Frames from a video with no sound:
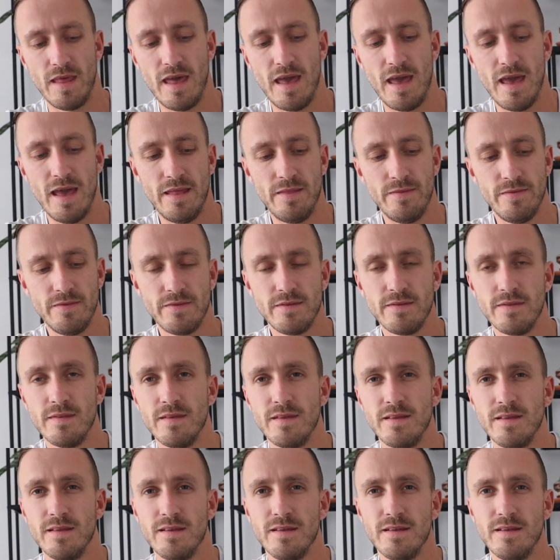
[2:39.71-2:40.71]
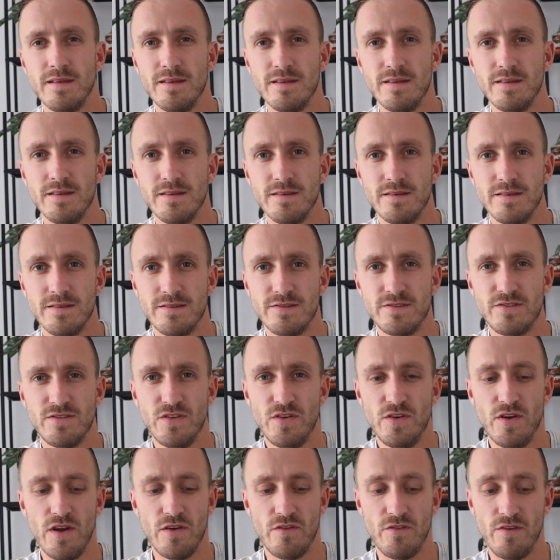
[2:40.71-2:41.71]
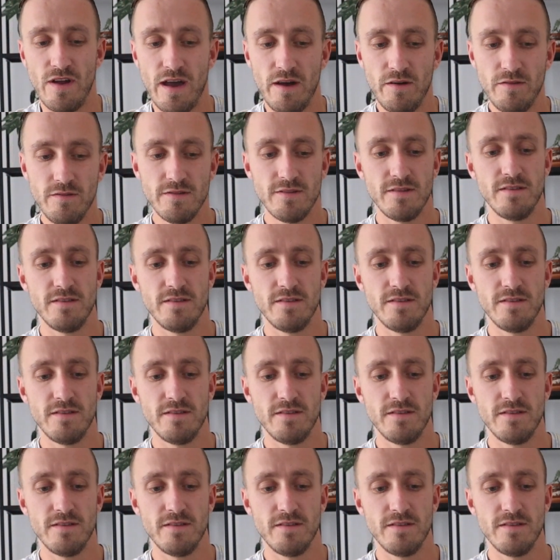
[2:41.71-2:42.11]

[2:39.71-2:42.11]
and stir around.